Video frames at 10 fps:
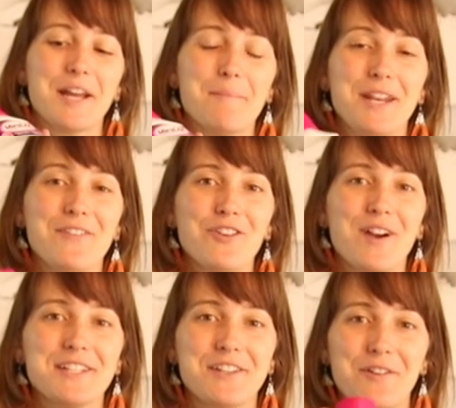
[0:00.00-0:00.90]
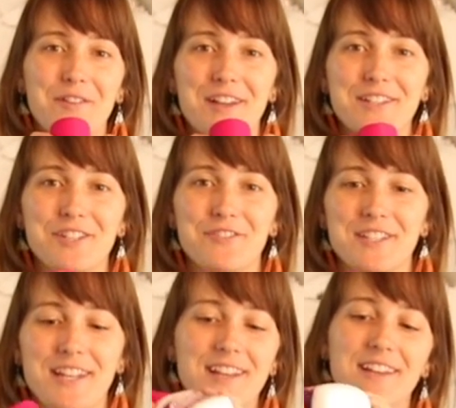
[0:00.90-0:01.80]
Now many of you guys know this, you've
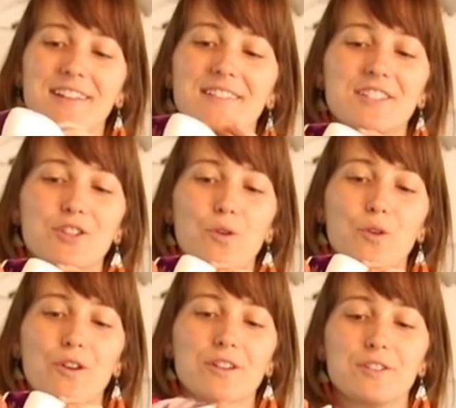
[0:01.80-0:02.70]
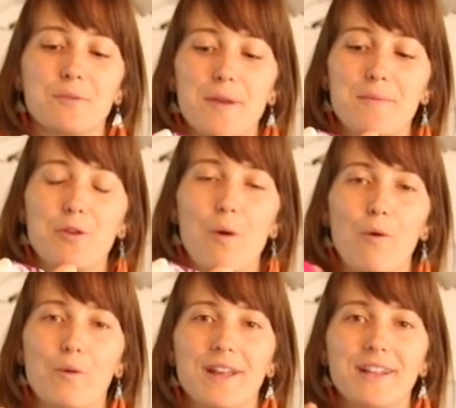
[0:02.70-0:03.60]
seen it in stores or maybe you
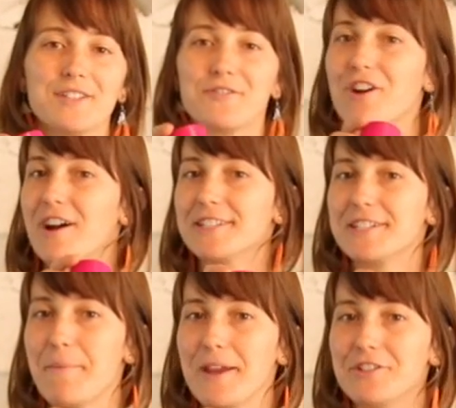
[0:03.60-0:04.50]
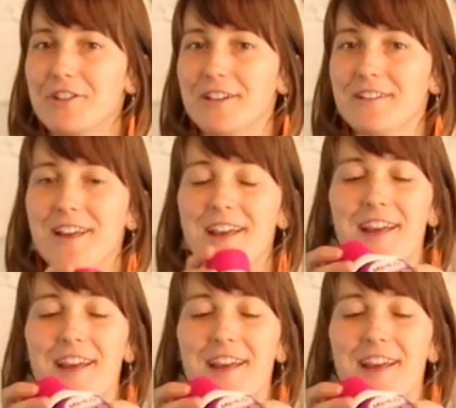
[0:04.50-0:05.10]
own it, for constipation.